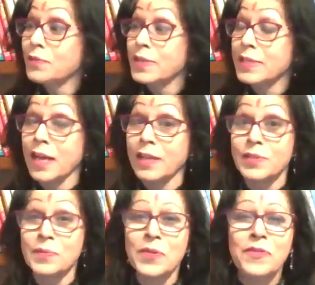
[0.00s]
of a
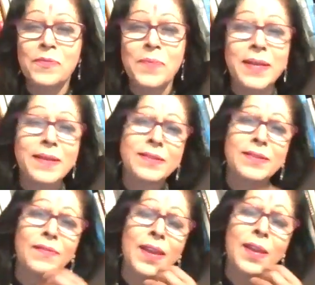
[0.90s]
dance movement,
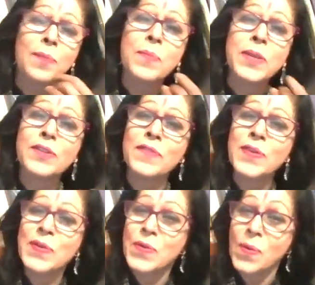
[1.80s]
development of a
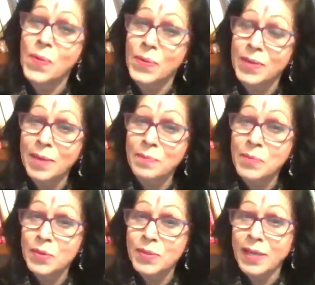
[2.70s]
note, a
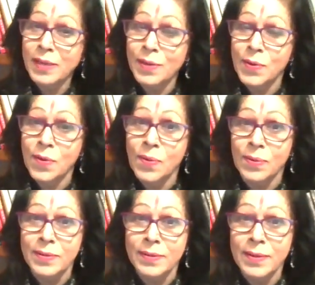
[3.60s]
musical
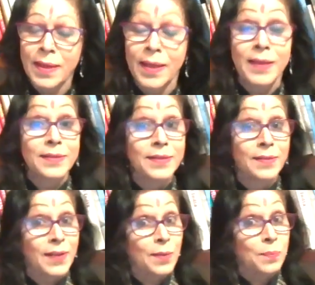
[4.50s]
note,
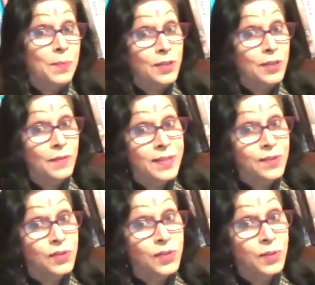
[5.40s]
development of
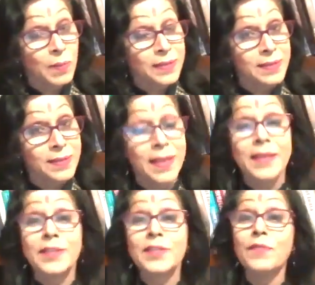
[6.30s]
instruments,
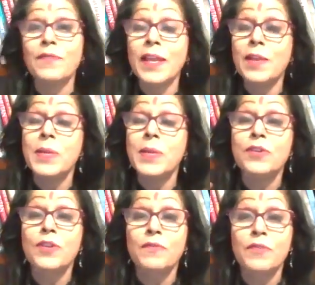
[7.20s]
development
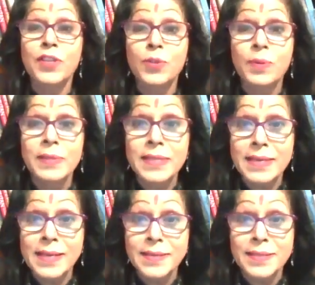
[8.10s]
of rituals
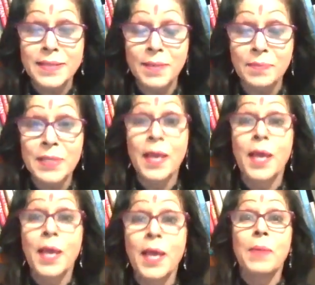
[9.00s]
and customs.
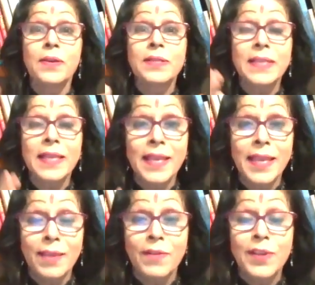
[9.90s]
Because
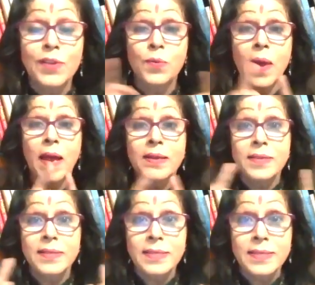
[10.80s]
even to
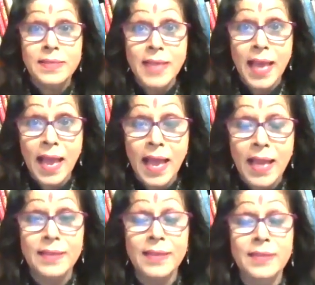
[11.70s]

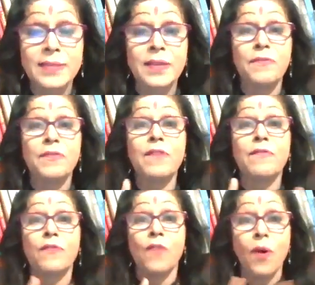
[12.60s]
understand the different
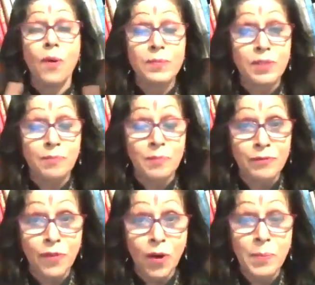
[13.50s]
forms of
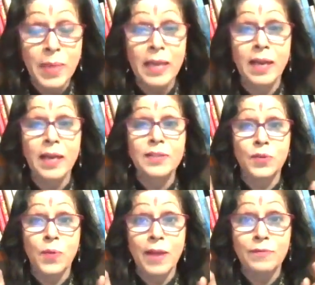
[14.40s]
performing
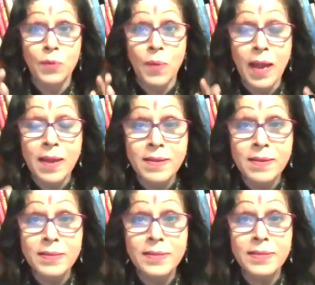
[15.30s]
arts, you have to
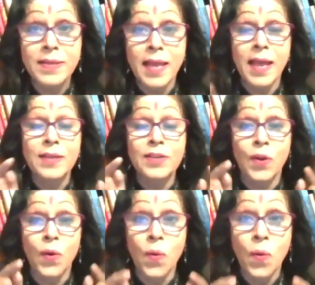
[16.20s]
understand
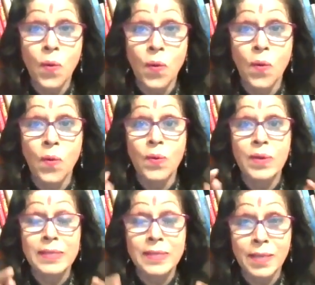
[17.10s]
your
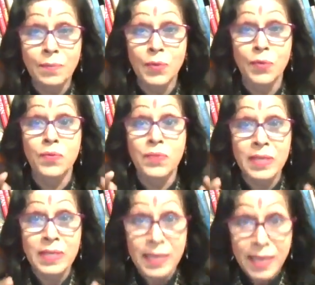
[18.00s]
own deep
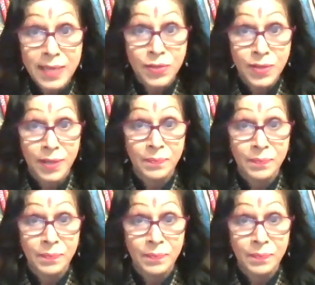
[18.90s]
rooted culture.